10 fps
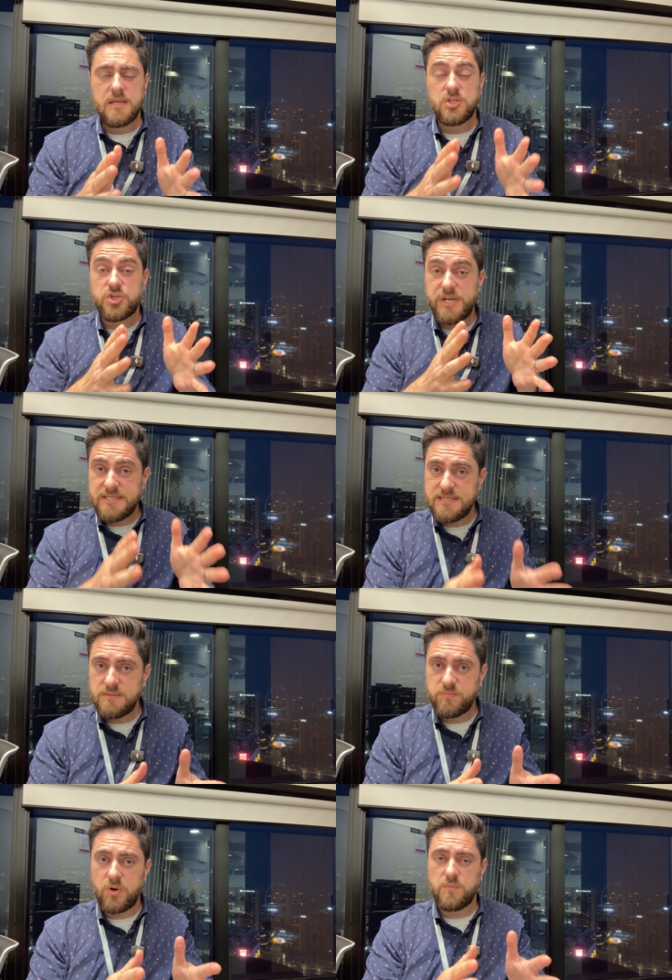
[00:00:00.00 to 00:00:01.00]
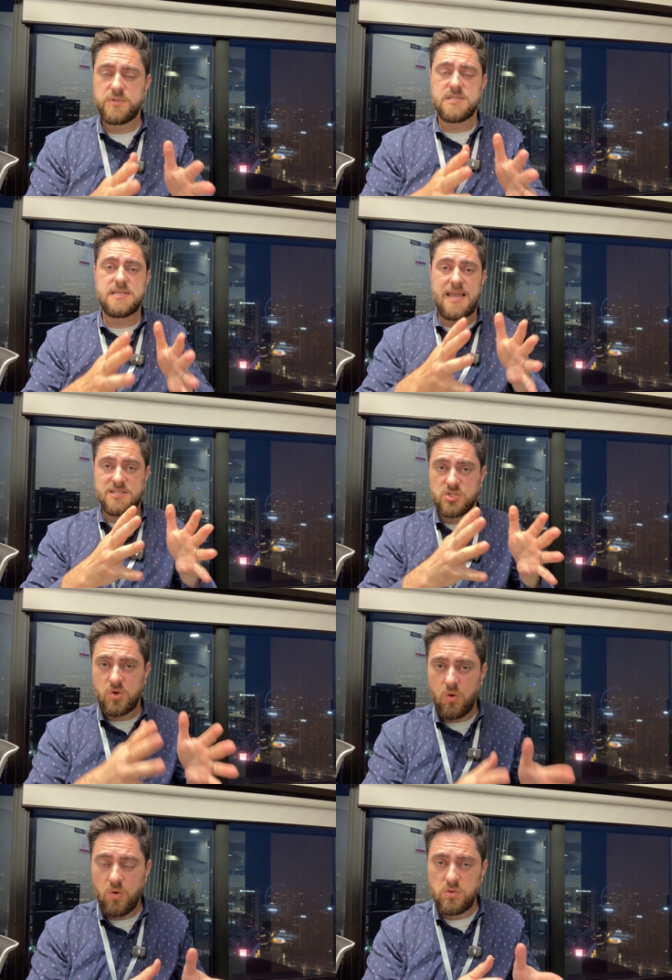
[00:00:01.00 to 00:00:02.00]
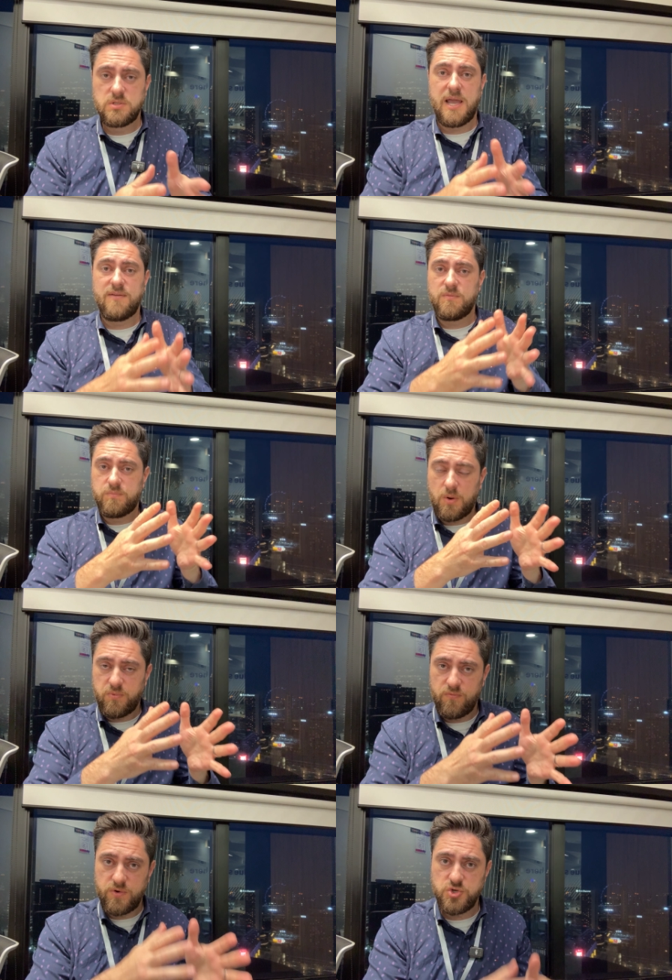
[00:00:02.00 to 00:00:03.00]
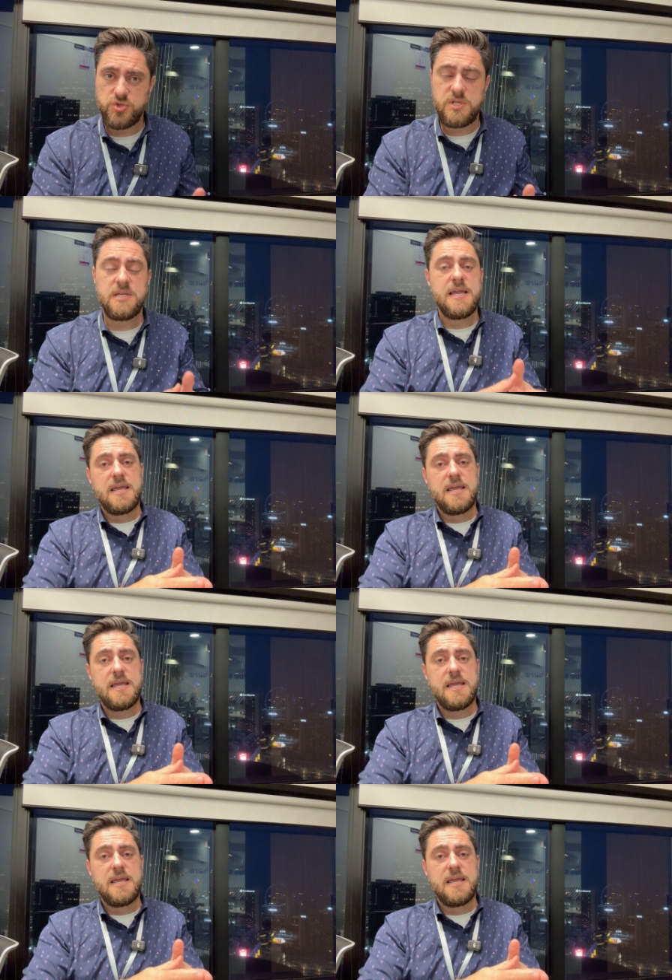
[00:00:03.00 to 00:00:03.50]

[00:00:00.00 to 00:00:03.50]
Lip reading: treating prompts as code, having proper versioning,